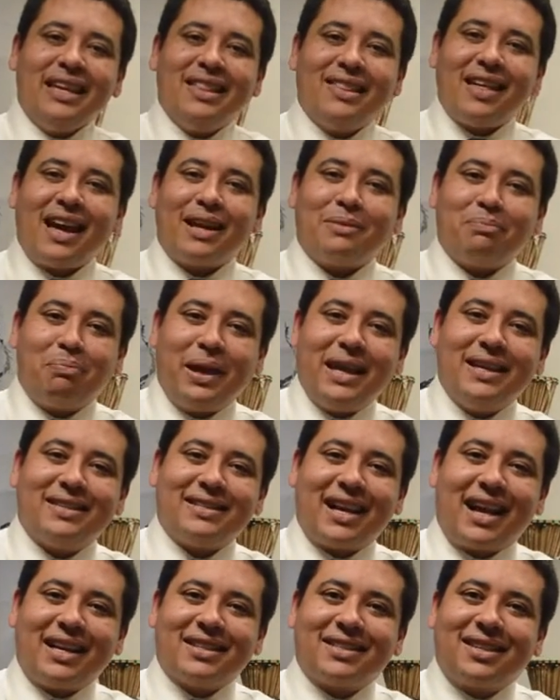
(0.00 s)
that
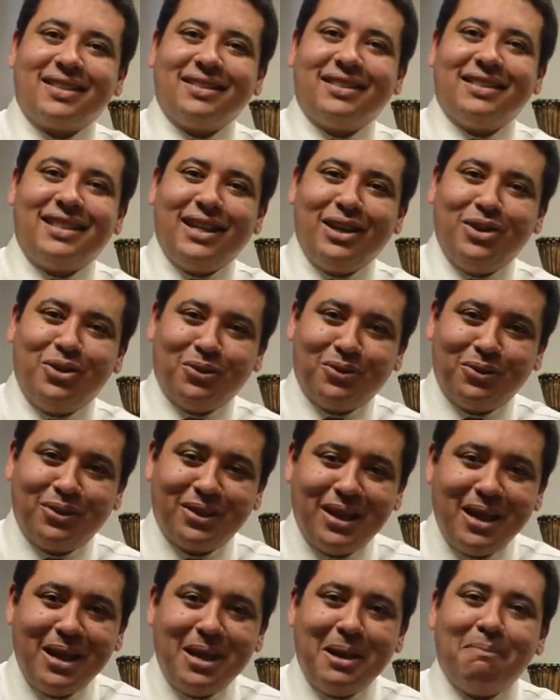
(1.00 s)
pace has continued,
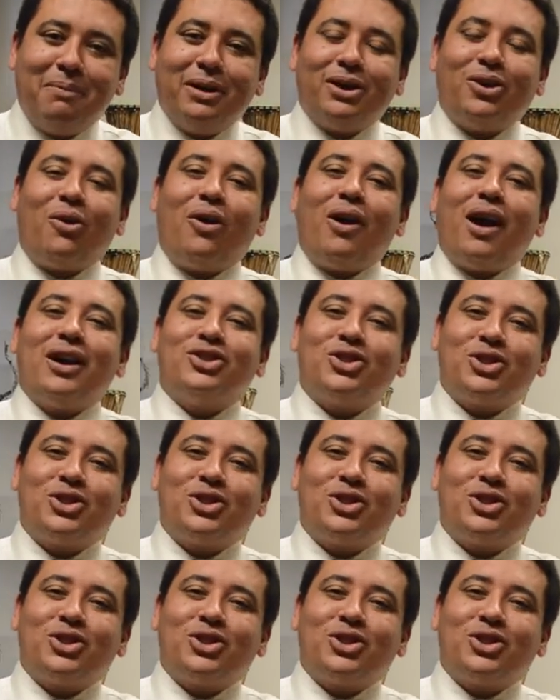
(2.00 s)
but